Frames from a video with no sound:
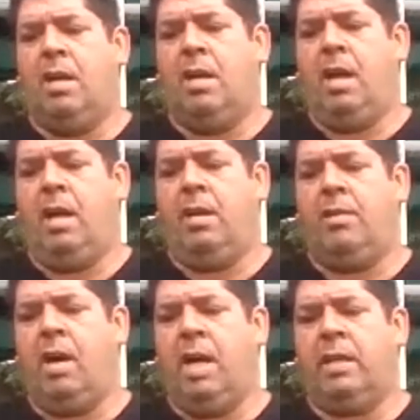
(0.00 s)

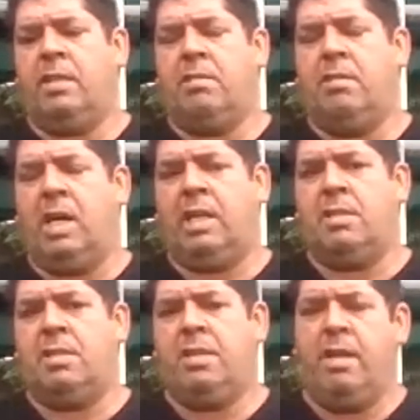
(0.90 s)
and I
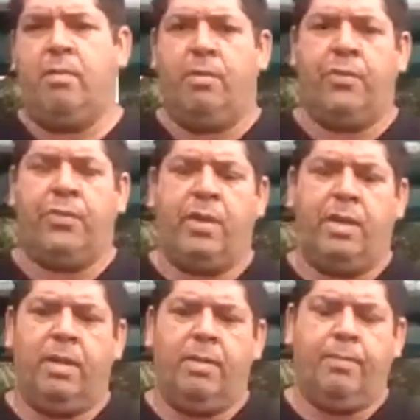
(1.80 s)
could see what was,
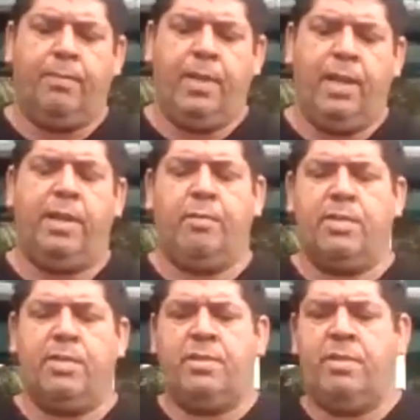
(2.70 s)
there
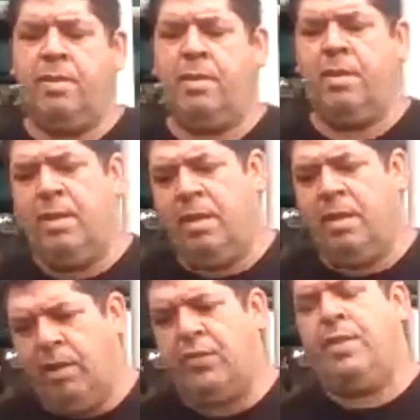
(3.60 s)
was
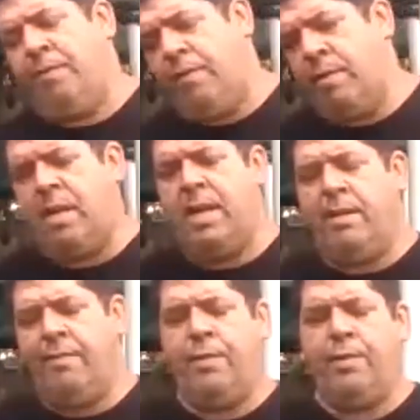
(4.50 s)
lots of different
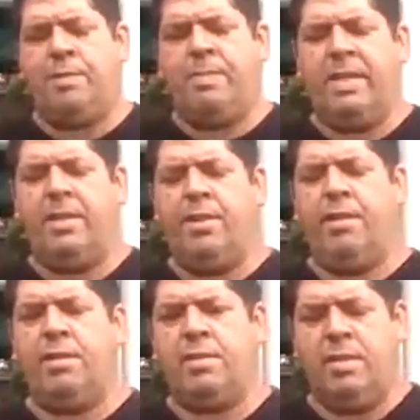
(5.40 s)
native foods being
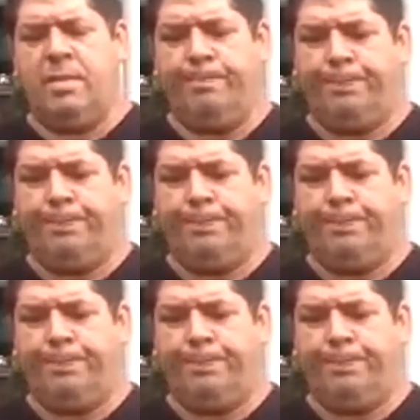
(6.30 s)
used, and